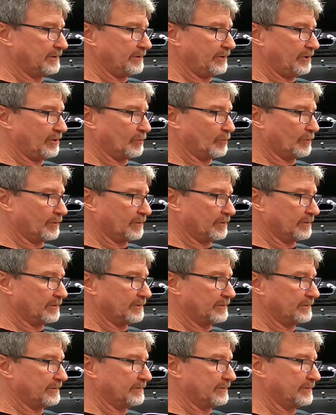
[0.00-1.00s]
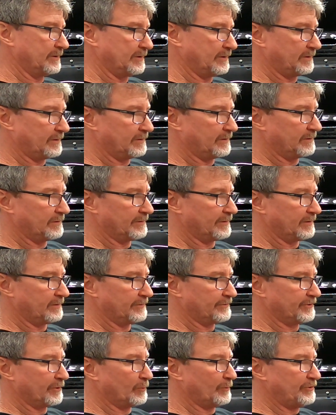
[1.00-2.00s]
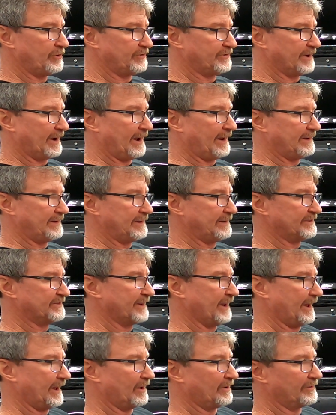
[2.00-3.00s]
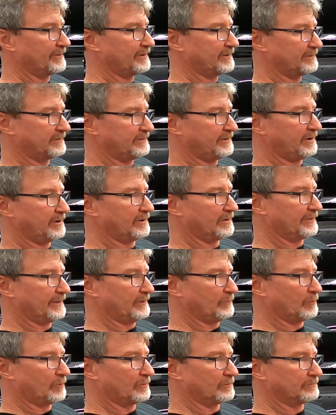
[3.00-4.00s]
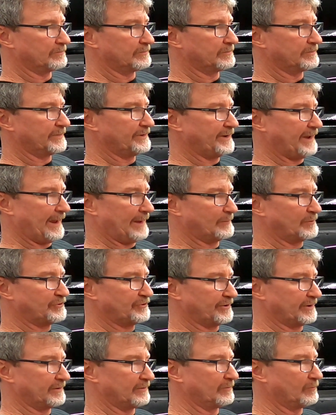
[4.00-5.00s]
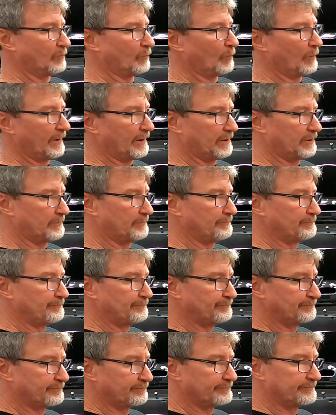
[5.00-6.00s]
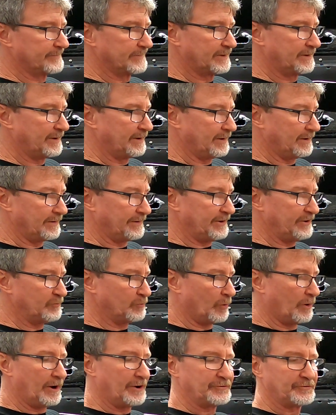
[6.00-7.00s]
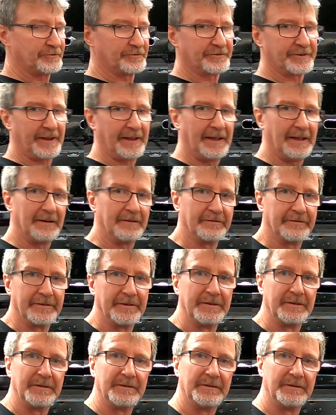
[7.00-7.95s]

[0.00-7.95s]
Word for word: you know, where, so when you tighten these down, you know, they won't damage it. Well, these washers have,